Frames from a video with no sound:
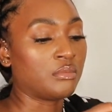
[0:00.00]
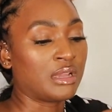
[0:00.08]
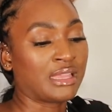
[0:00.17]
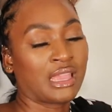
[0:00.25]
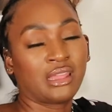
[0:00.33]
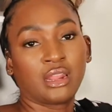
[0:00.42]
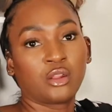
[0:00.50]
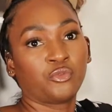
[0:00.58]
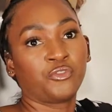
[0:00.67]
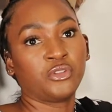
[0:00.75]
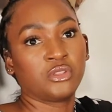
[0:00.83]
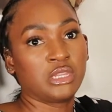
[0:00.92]
Again, I don't
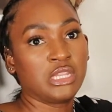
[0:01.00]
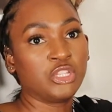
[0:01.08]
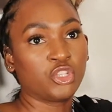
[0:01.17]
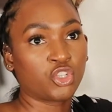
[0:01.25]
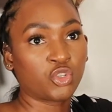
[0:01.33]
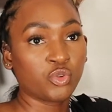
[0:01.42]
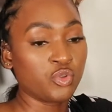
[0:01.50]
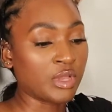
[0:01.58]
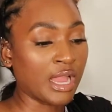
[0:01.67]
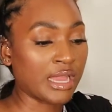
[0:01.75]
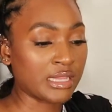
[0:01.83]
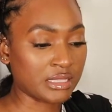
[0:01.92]
feel the need to show you
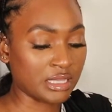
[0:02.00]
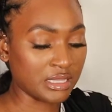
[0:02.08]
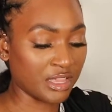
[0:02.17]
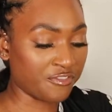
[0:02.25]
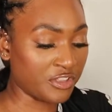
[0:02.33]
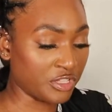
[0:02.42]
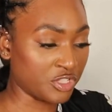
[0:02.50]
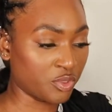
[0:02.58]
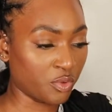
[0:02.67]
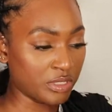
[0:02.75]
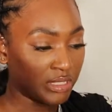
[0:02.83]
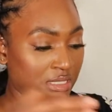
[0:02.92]
guys because I feel as
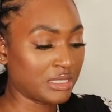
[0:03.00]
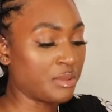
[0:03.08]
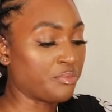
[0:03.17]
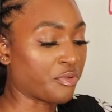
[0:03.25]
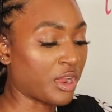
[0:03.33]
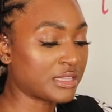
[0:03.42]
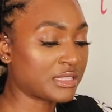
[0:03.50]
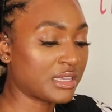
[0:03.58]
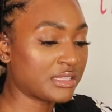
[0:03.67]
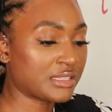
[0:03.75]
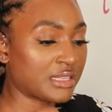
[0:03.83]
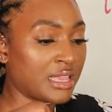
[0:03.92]
though it's the same
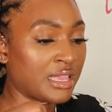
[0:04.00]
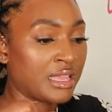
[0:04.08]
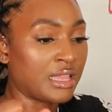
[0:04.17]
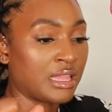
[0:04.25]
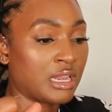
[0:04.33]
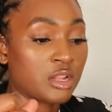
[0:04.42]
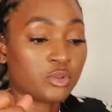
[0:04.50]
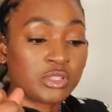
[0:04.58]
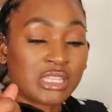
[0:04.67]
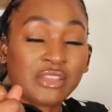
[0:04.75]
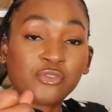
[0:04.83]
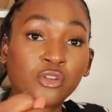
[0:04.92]
process and it will
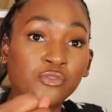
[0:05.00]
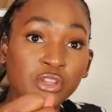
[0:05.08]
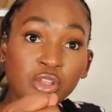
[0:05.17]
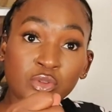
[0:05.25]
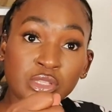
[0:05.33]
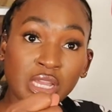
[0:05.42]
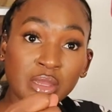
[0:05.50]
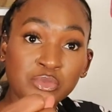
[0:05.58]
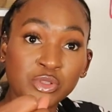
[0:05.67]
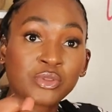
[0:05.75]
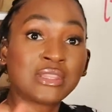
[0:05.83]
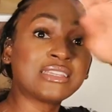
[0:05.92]
save on video time.
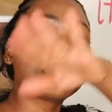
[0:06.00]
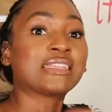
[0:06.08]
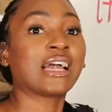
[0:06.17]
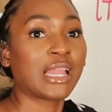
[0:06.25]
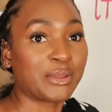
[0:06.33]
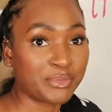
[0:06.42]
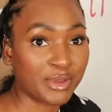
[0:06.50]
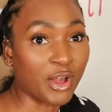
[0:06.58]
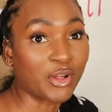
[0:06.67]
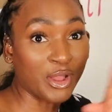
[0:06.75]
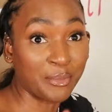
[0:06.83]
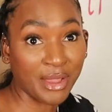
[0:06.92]
So this time
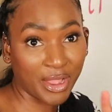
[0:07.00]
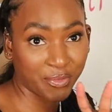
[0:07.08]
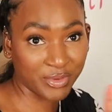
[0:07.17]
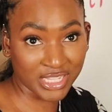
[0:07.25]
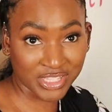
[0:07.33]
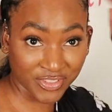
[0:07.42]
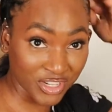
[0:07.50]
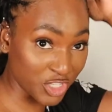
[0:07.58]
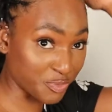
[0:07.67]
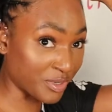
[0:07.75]
I'll come back when it's finished.